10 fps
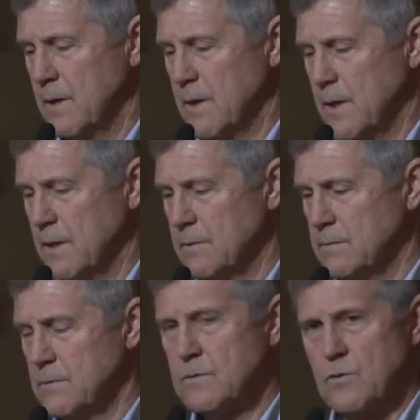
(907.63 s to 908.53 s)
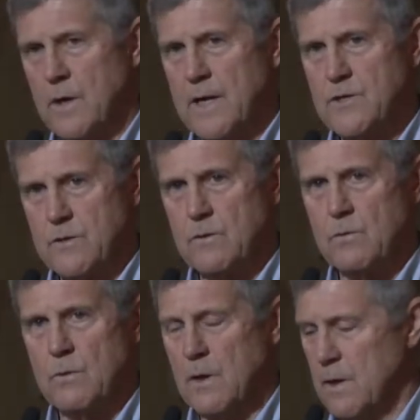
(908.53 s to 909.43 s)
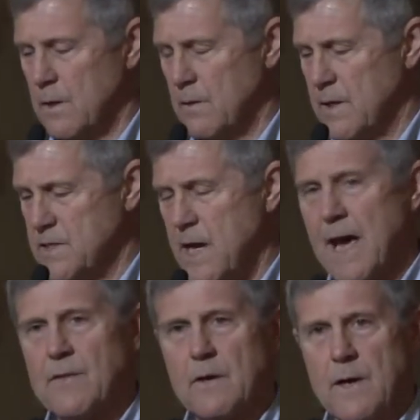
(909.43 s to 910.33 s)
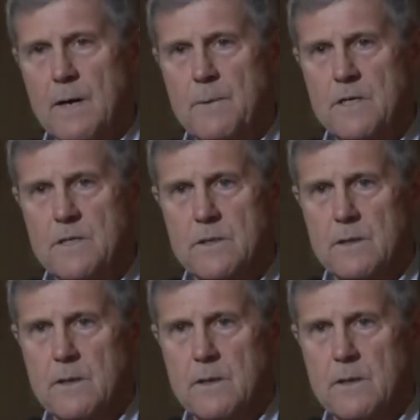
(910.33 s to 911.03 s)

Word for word: uh, tried to uh, attack their enemies